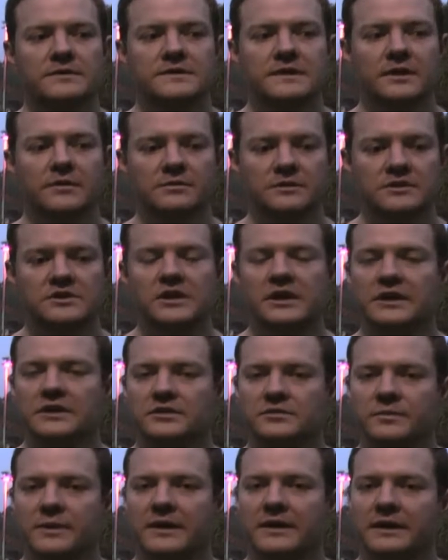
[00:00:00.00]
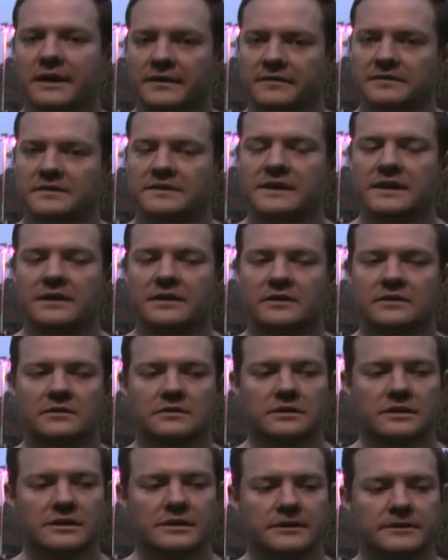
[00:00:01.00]
has helped to change my lifestyle
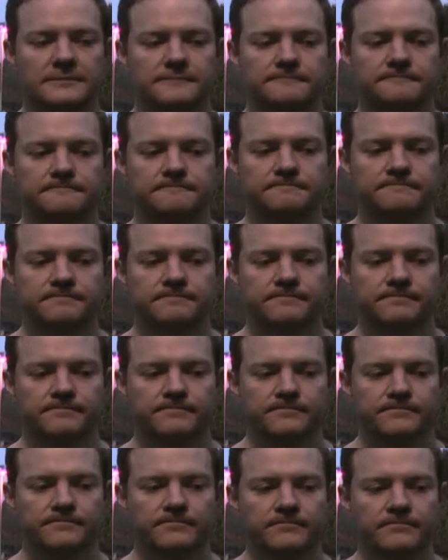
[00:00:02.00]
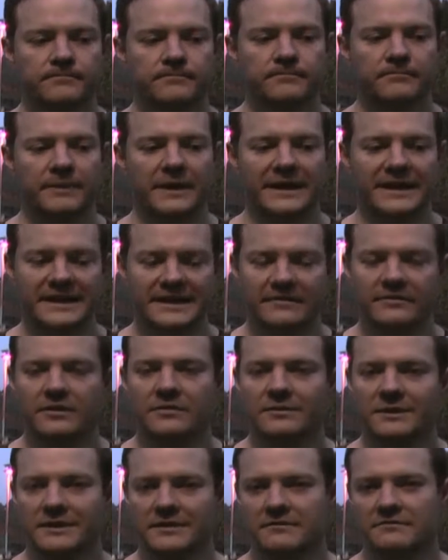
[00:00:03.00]
um, by
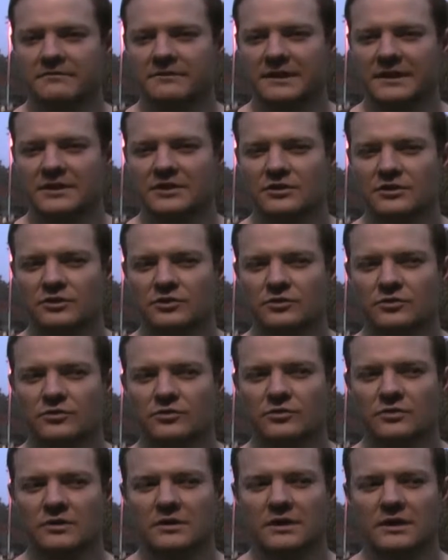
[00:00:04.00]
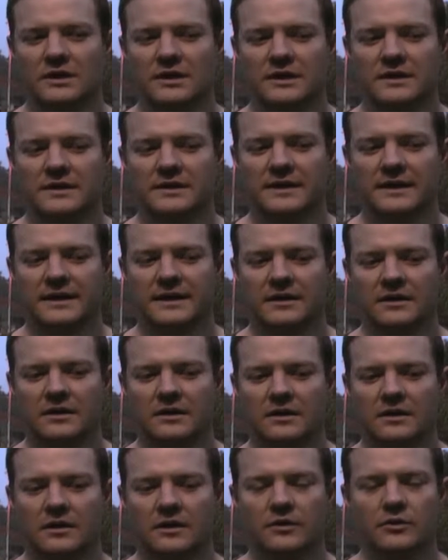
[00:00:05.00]
giving me a venue uh, that
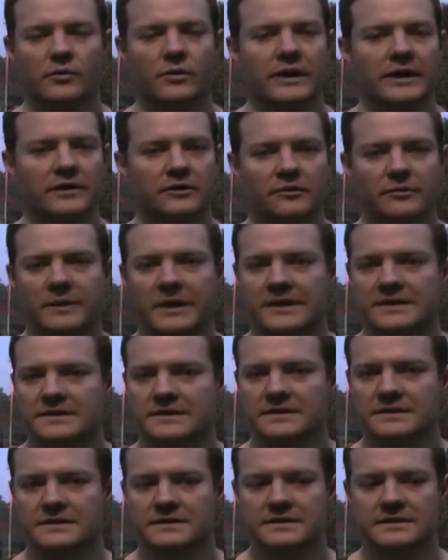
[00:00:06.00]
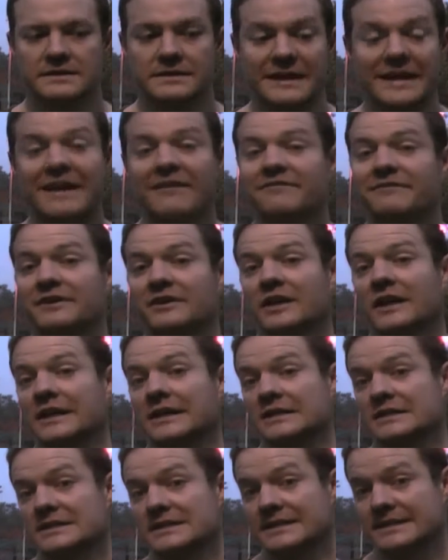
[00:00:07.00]
on a regular basis that I feel I
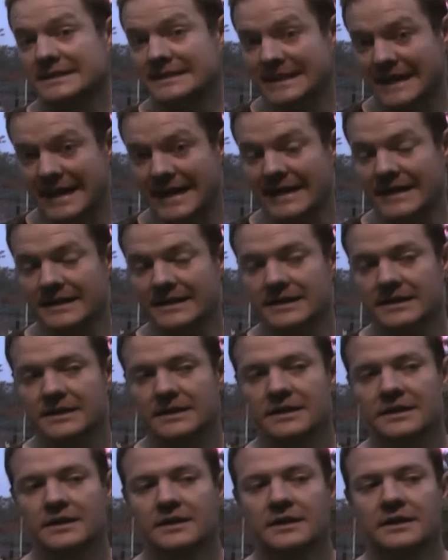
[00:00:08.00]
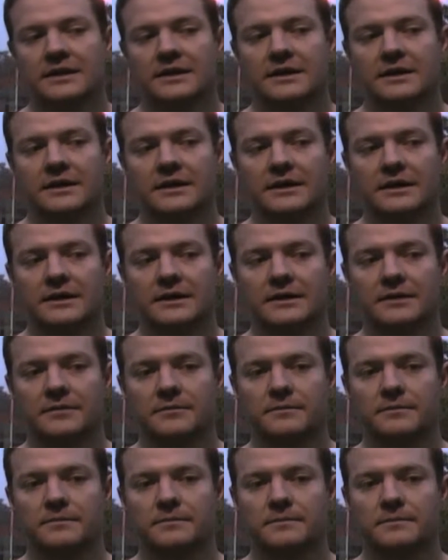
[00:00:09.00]
can sustain um,